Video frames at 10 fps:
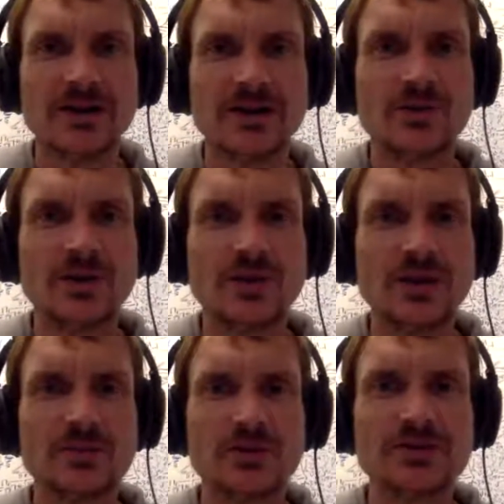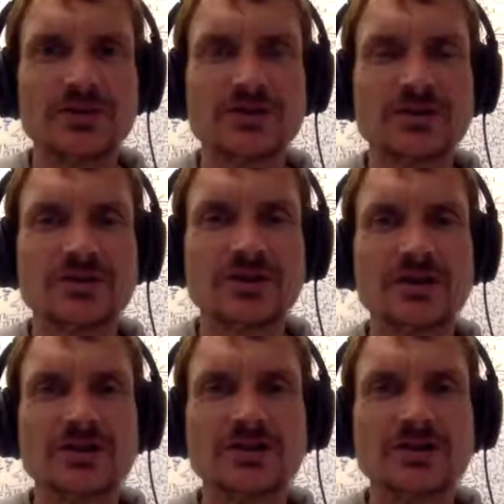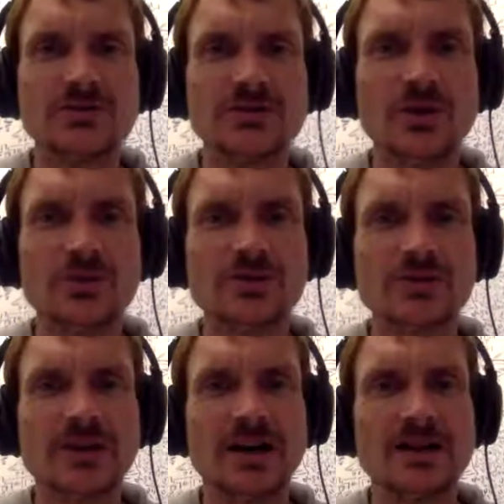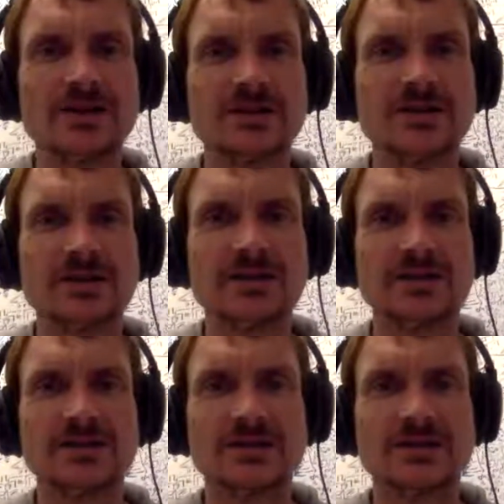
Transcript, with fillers: while the person talking to you knows that. And so